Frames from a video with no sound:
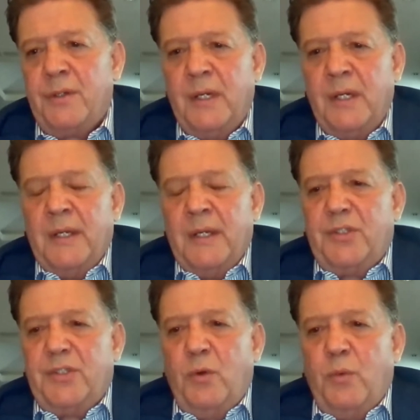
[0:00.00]

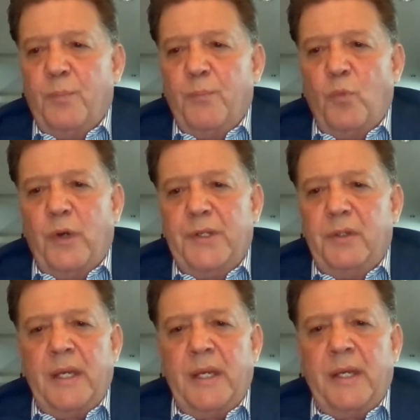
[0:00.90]
So when you look at
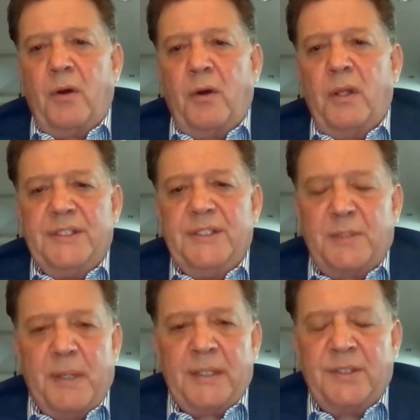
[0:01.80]
all of these
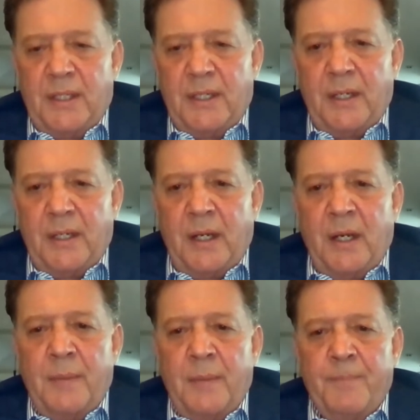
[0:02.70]
aspects
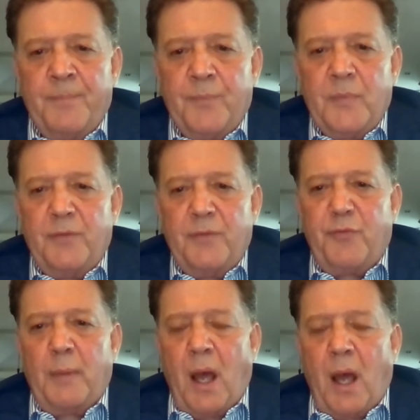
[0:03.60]
from an
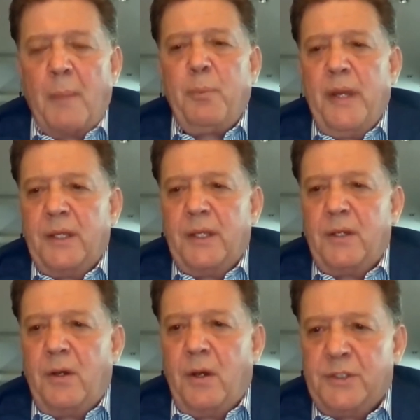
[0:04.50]
operating cost,
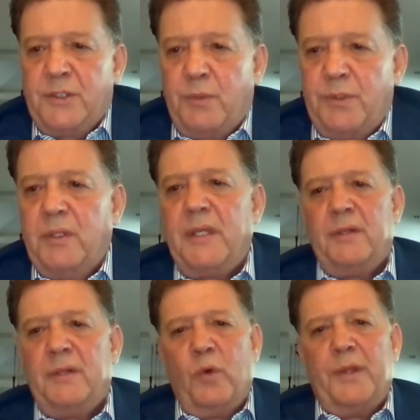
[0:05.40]
when you look at whether
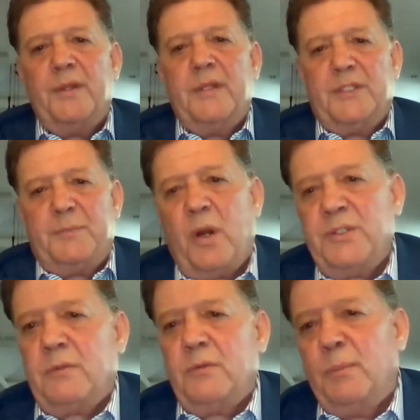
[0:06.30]
this project will
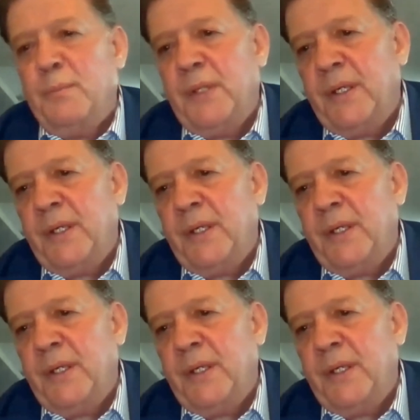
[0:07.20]
be